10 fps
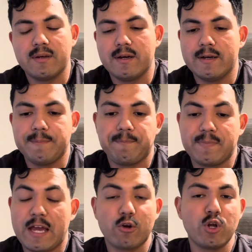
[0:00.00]

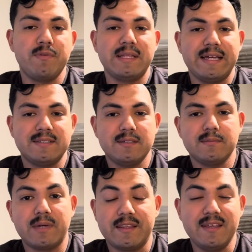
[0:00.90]
I don't know if he liked it.
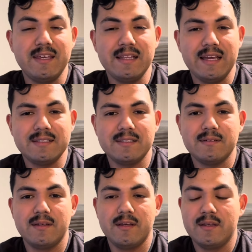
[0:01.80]
I think he liked it.